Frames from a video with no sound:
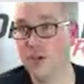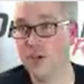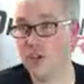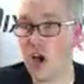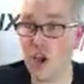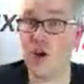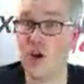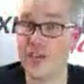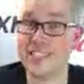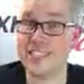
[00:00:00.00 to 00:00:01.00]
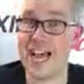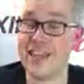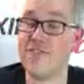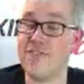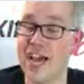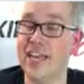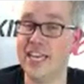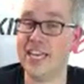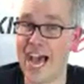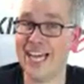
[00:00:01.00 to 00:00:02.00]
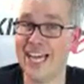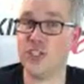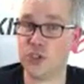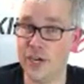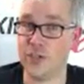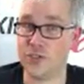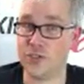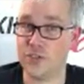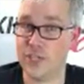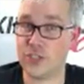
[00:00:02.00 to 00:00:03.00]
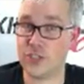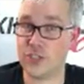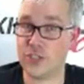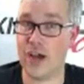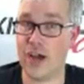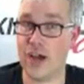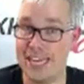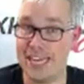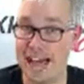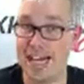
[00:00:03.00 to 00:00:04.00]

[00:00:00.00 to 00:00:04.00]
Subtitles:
Oh no, they've got 9 trails. That's right, 9 trails.